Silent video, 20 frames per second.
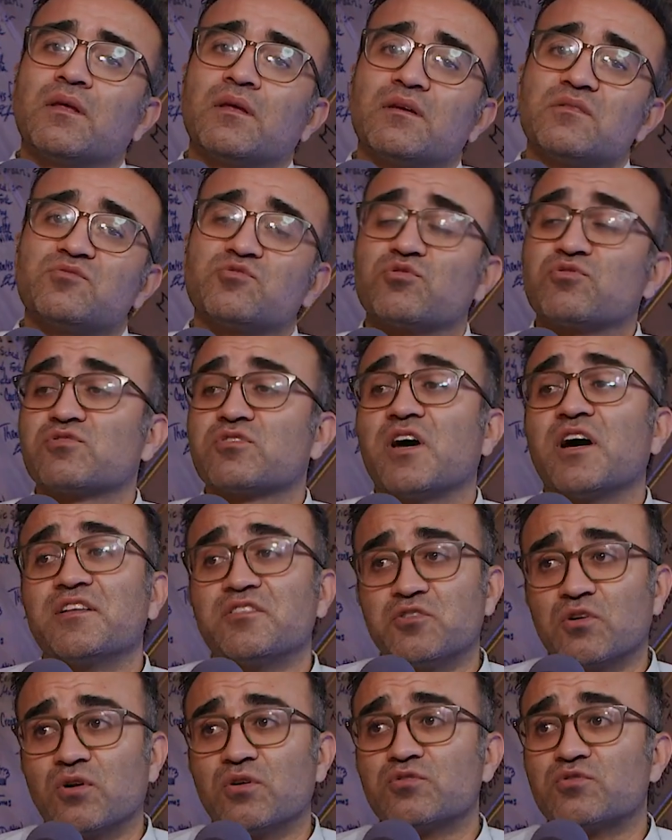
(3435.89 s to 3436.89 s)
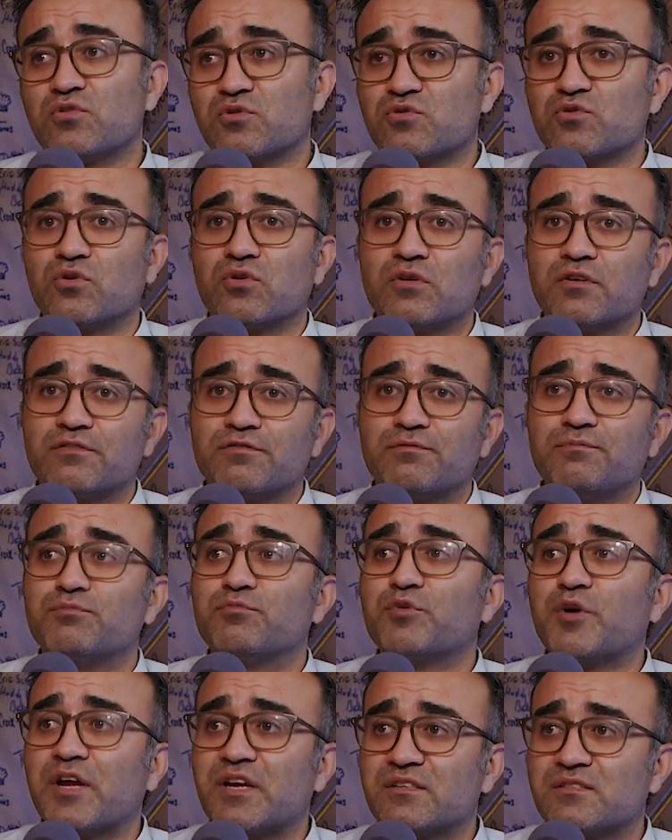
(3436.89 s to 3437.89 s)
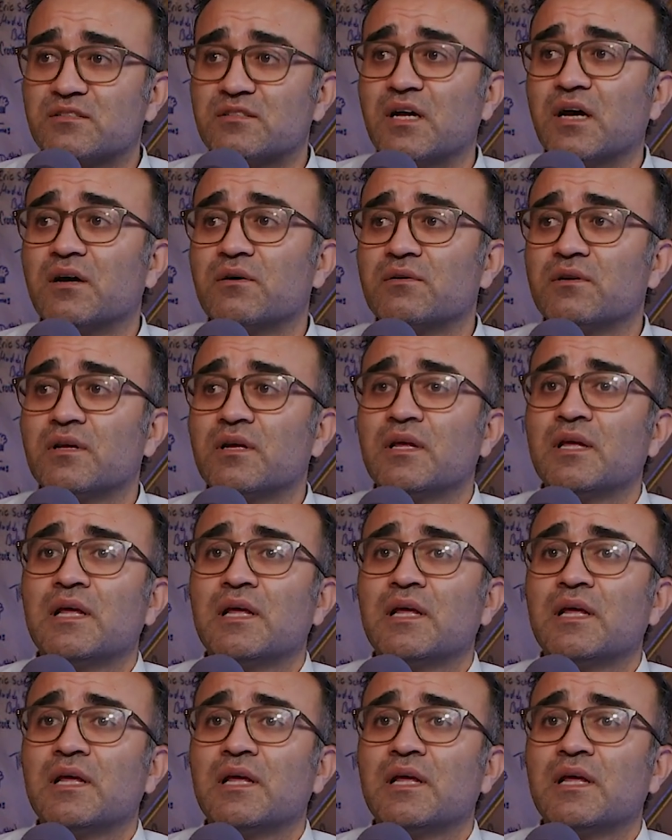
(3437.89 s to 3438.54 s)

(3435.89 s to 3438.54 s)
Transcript: society also sort of breaks down.